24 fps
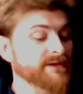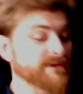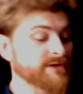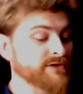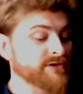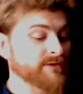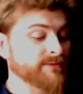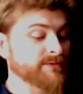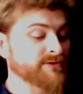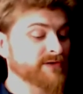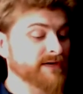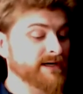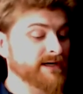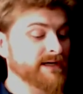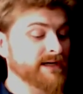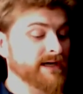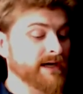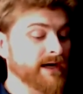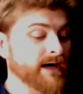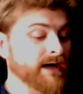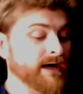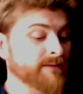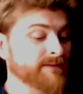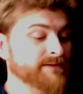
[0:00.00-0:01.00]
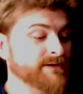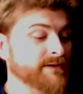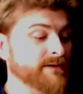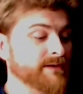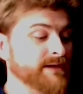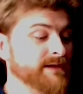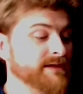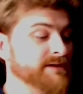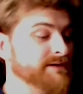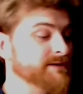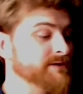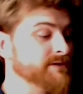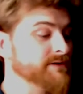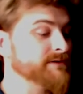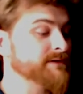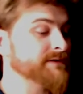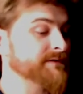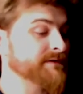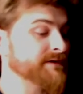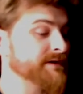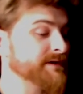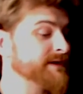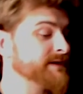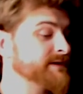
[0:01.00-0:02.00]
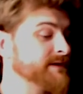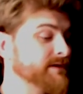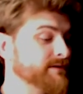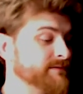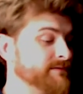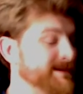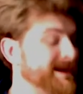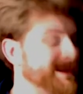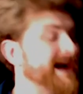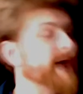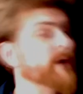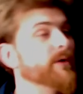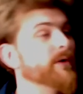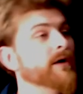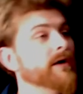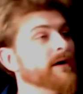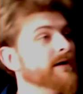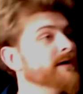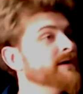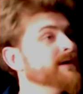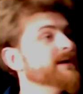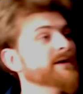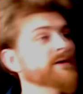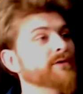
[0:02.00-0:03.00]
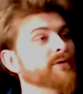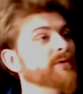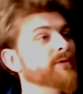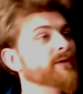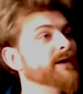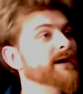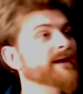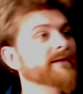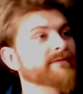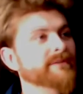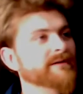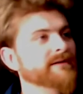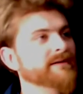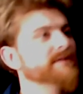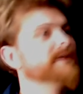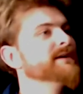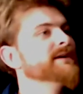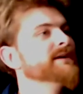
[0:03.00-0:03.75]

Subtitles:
so they stopped trading it up so he could use it for his own power or whatever.